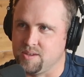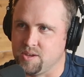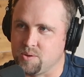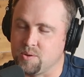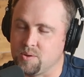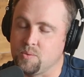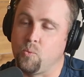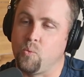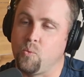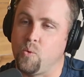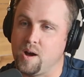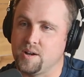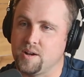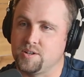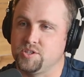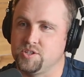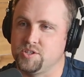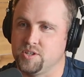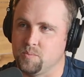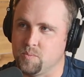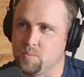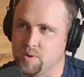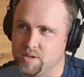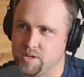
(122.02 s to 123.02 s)
you could watch
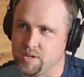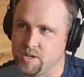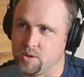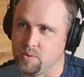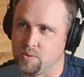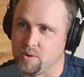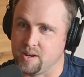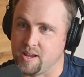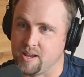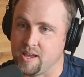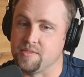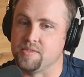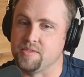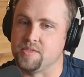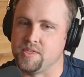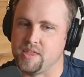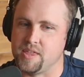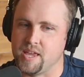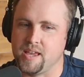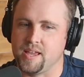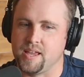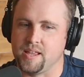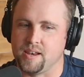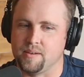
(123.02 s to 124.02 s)
someone do it, and
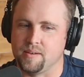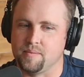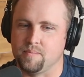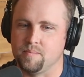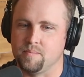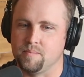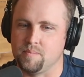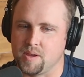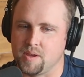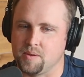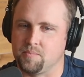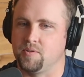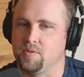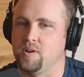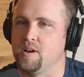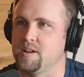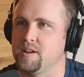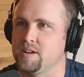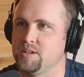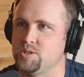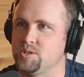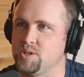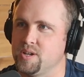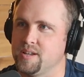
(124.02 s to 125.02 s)
then be a
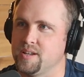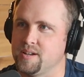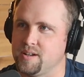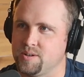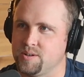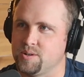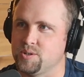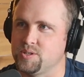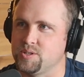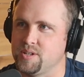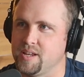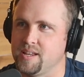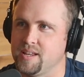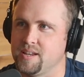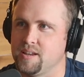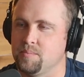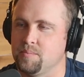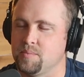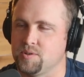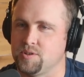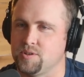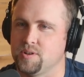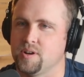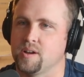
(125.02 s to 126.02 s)
prodigy and understand it.
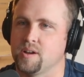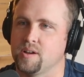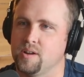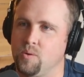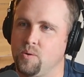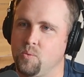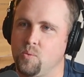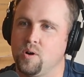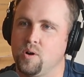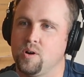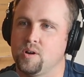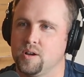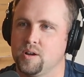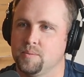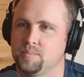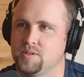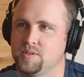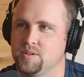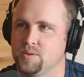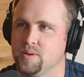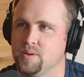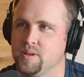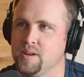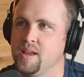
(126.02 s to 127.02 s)
But you're not going to walk up
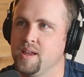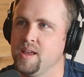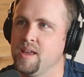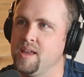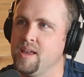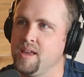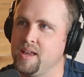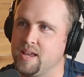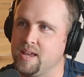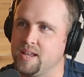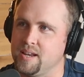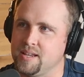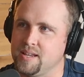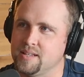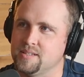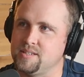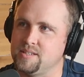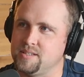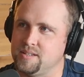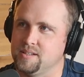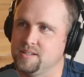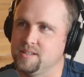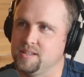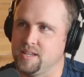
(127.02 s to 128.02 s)
to it and
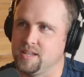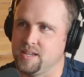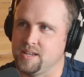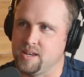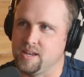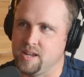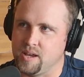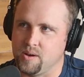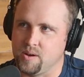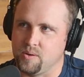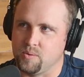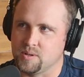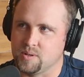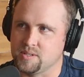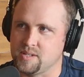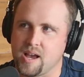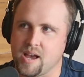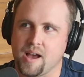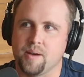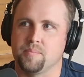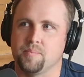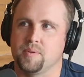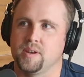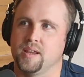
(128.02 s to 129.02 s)
instantly know what's
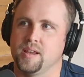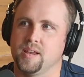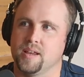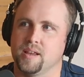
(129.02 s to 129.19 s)
happening.